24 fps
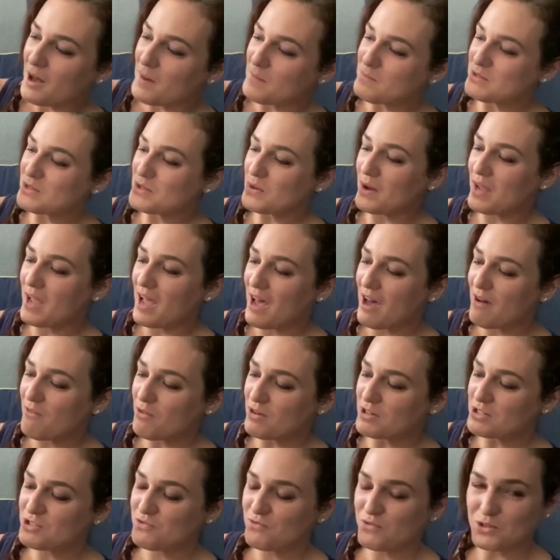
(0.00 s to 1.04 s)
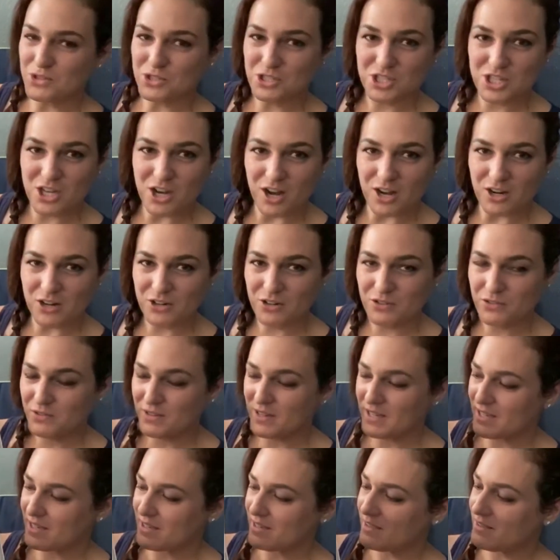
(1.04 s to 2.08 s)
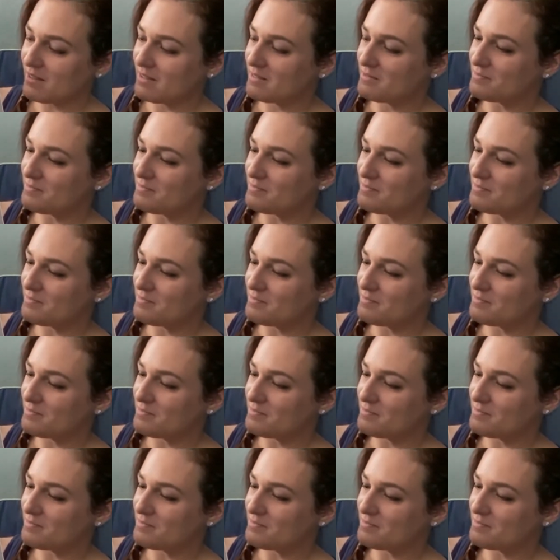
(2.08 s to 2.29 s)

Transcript: So I have one for geography,